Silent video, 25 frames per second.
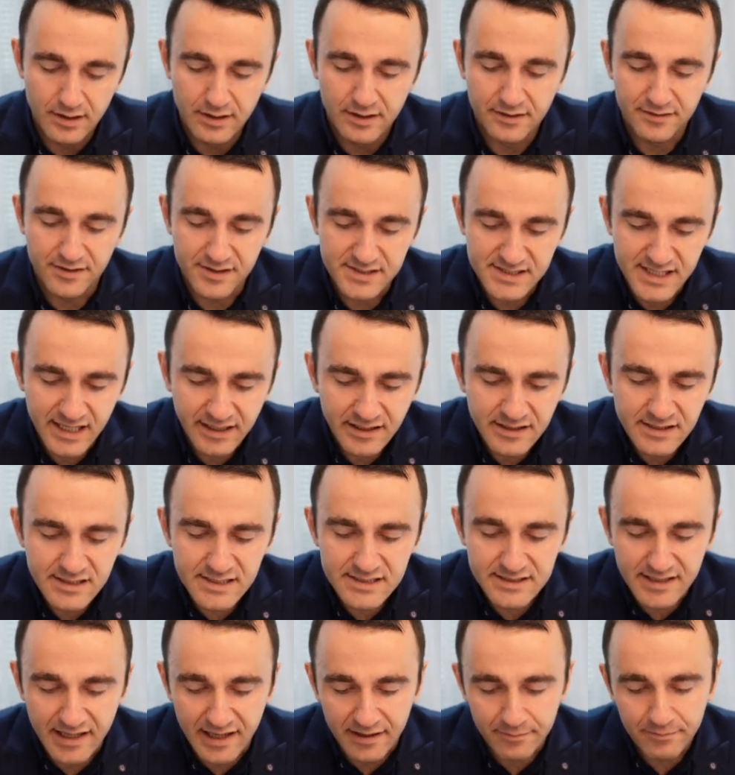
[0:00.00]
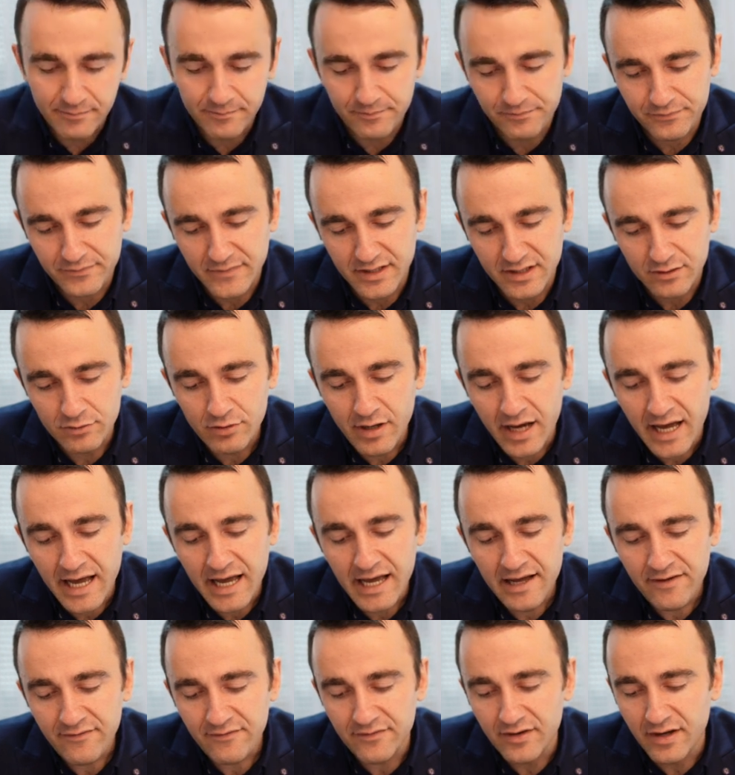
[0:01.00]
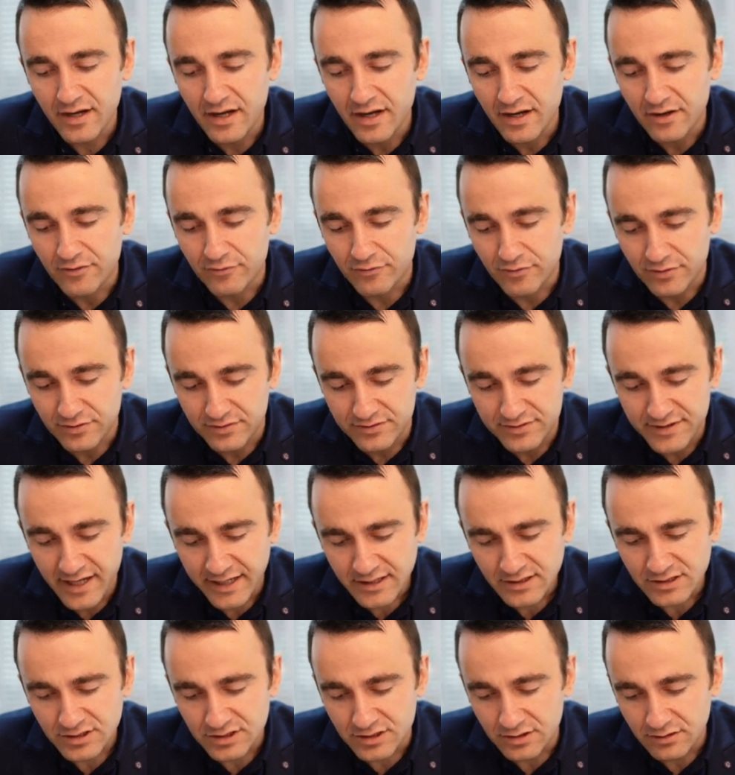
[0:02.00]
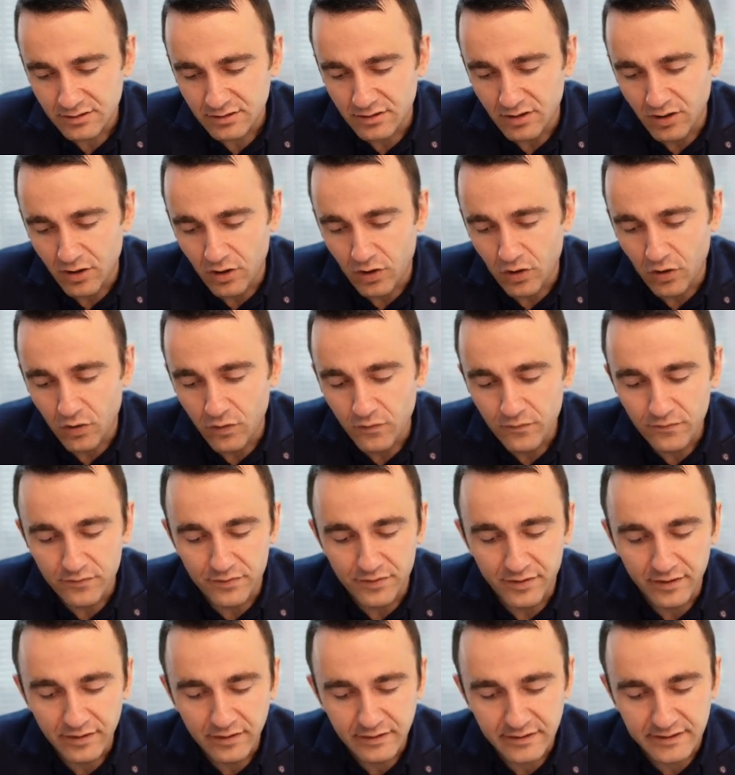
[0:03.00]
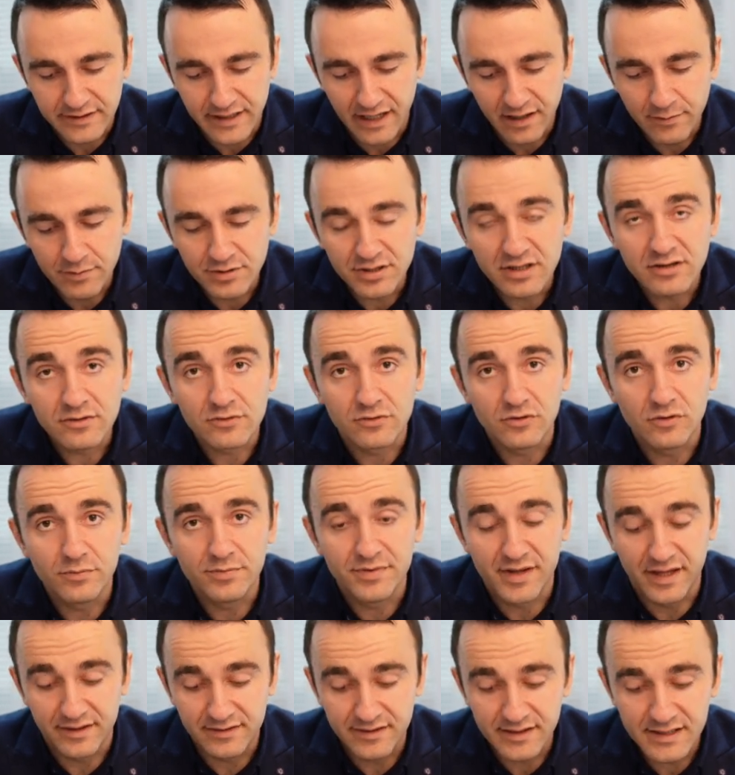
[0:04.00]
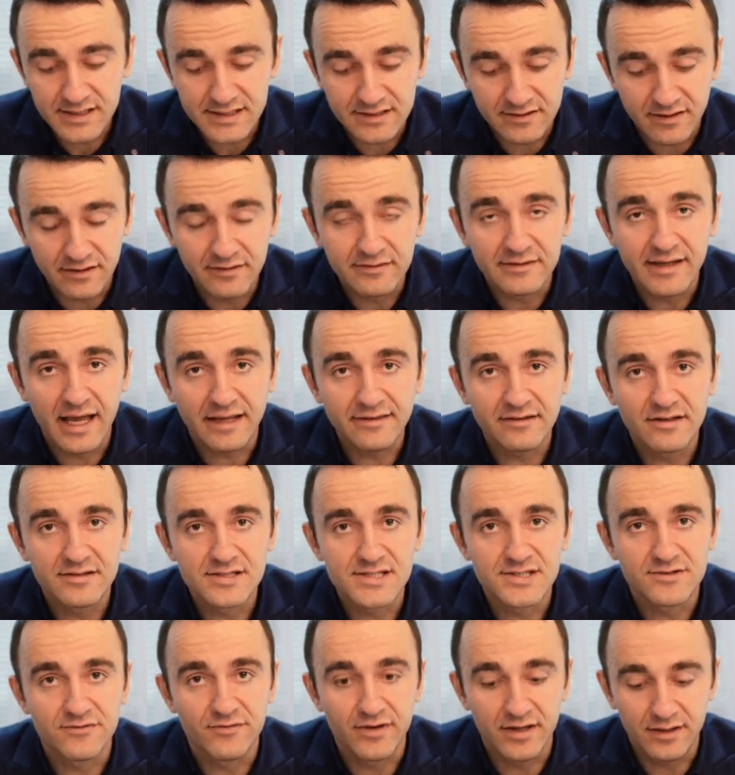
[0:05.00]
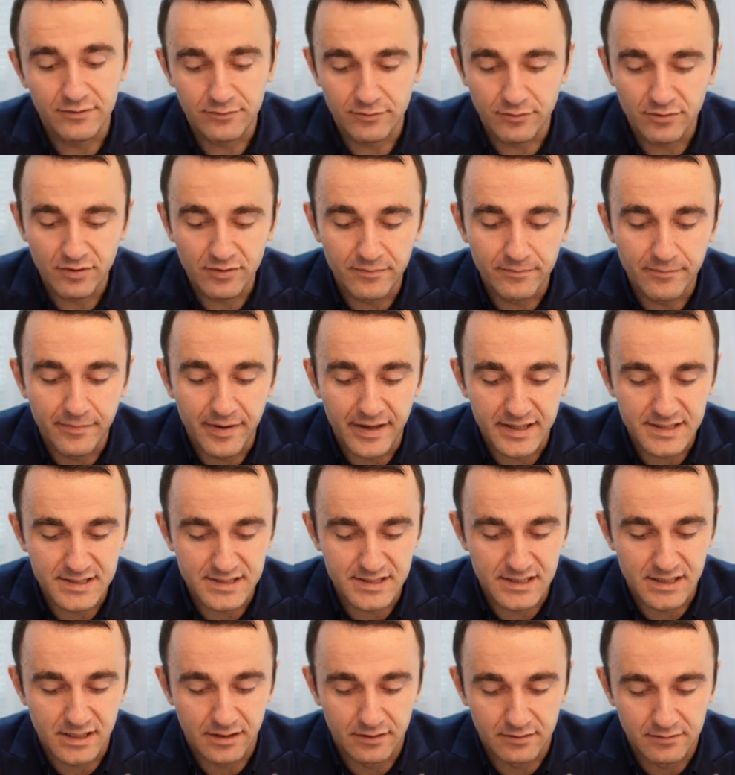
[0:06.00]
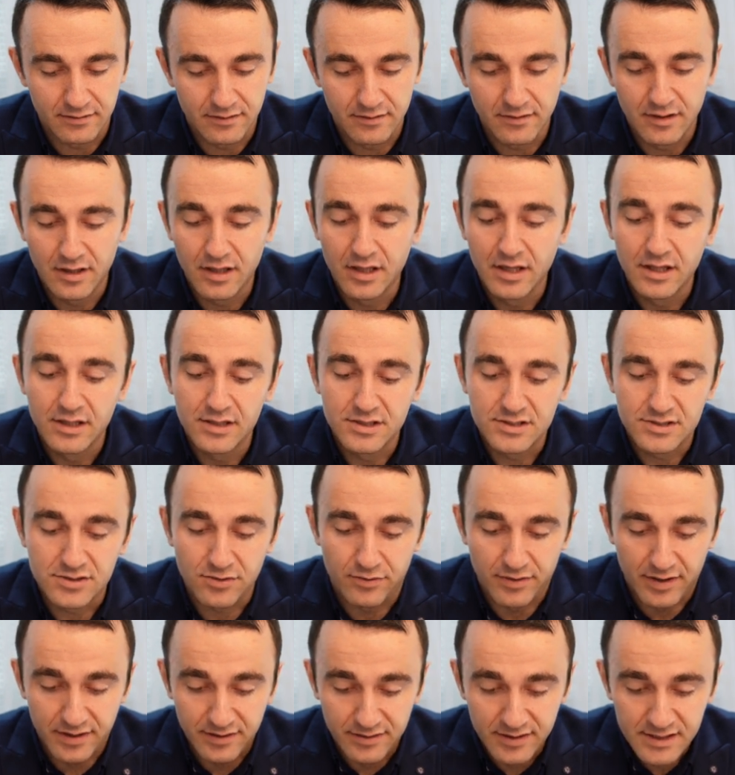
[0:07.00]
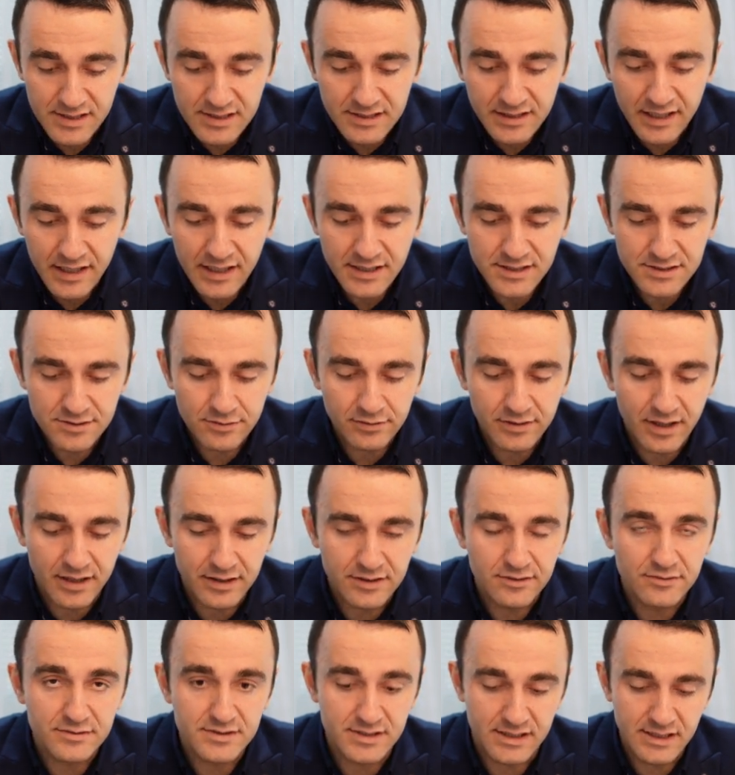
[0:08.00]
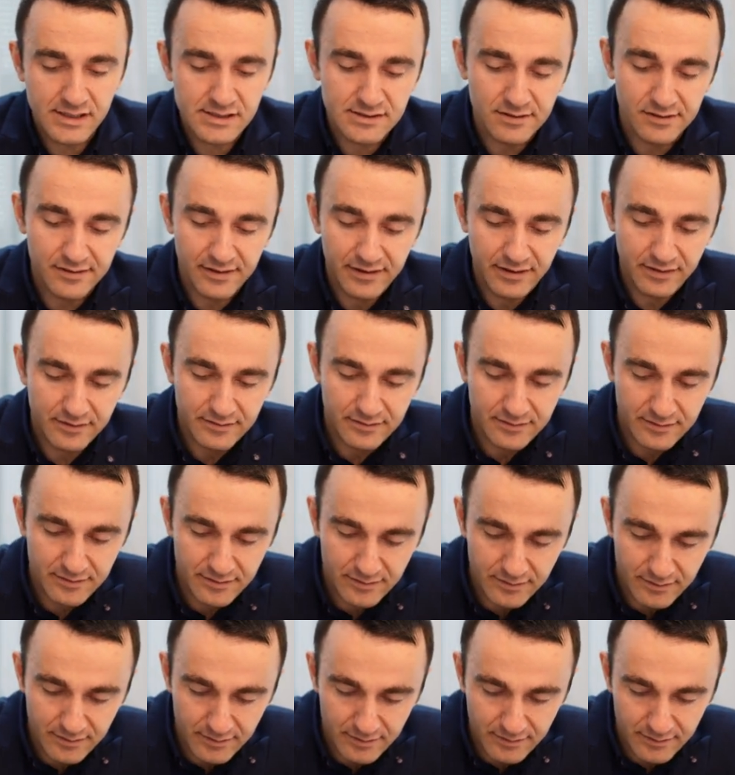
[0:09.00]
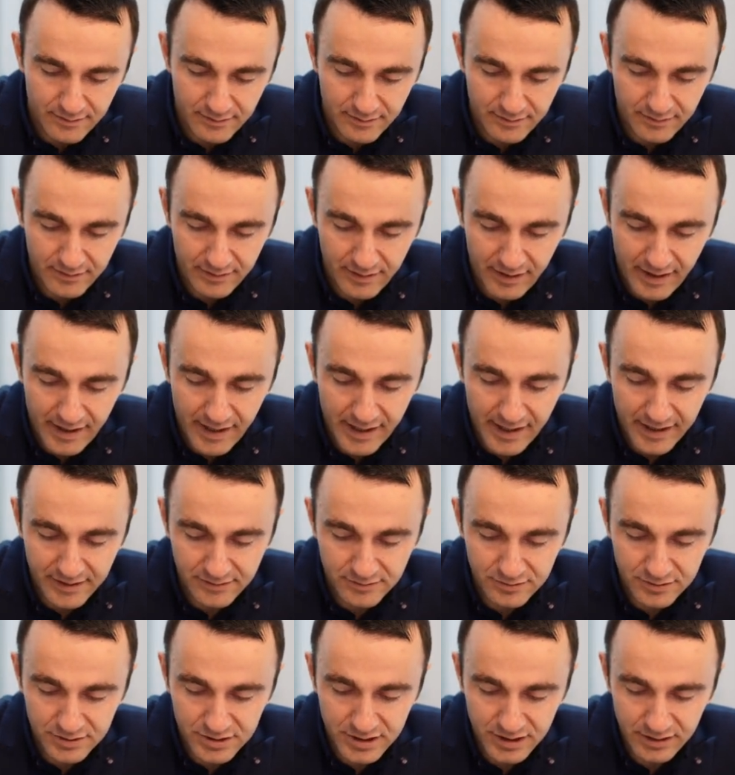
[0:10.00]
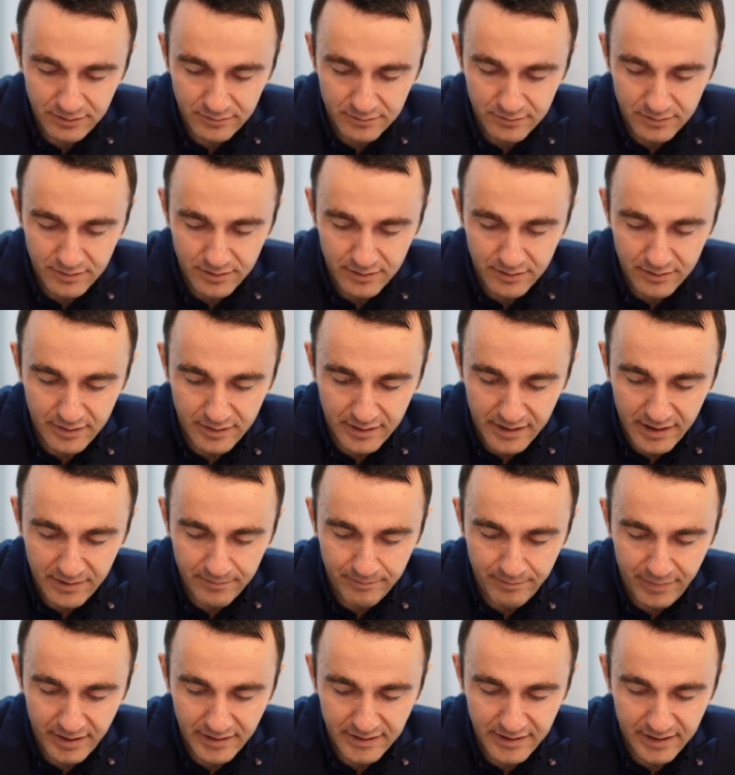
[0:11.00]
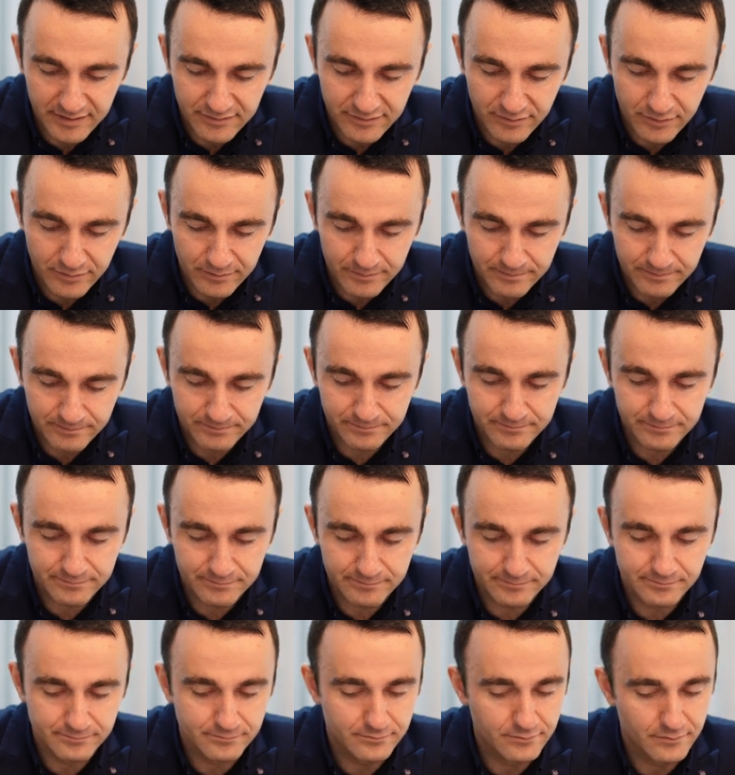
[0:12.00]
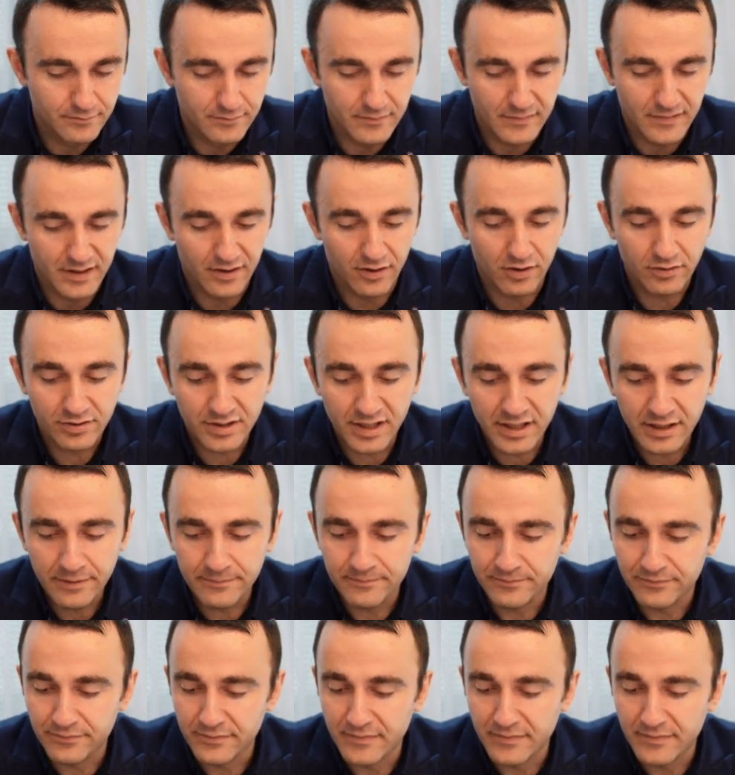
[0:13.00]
The second step, you have reduction of the carbonyl group that is connected straight to the benzene. So in this case, you can use easily the hydrogen in palladium. Okay?